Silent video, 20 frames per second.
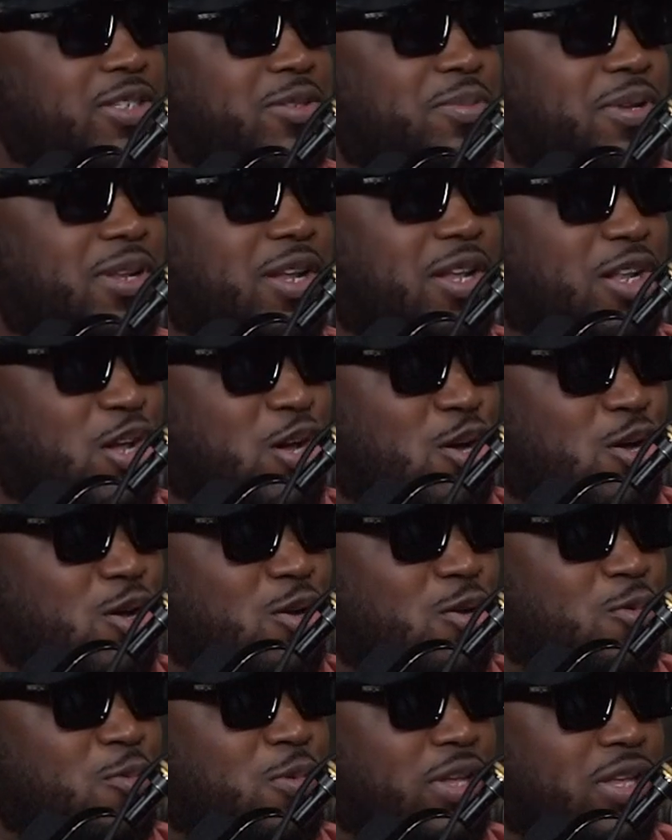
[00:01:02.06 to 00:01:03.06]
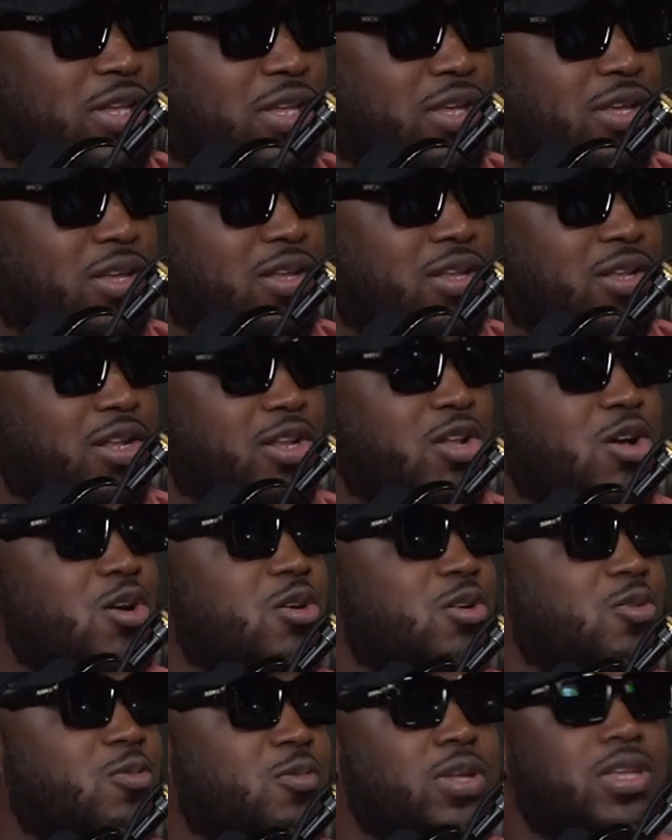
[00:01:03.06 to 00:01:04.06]
been a long weekend, a
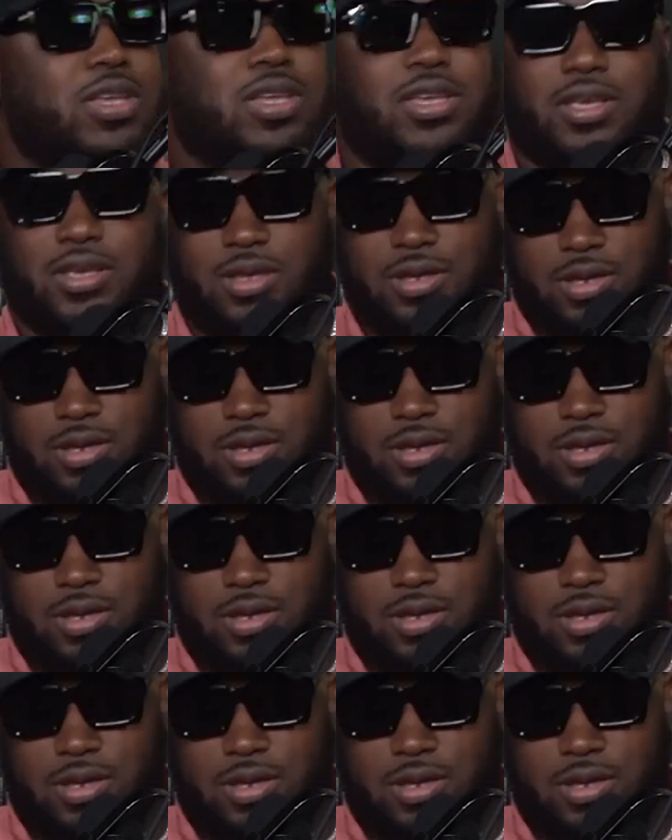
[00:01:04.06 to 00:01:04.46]
long week.